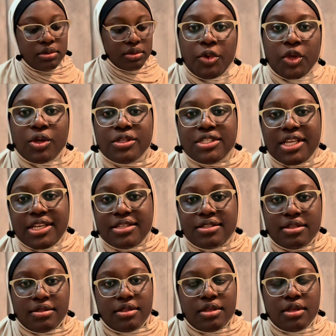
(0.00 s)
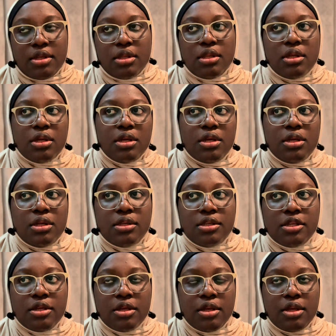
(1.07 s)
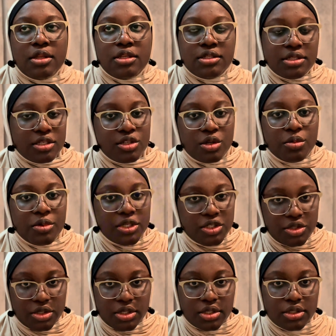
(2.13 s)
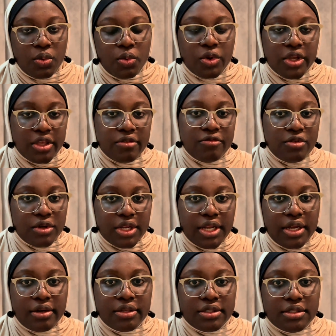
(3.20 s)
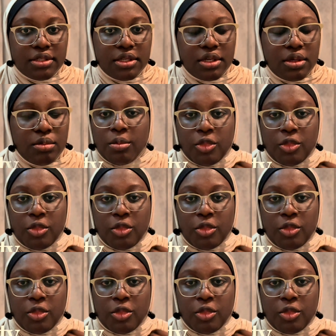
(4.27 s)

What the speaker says: Because here's the thing, the decision matrix will give you clarity,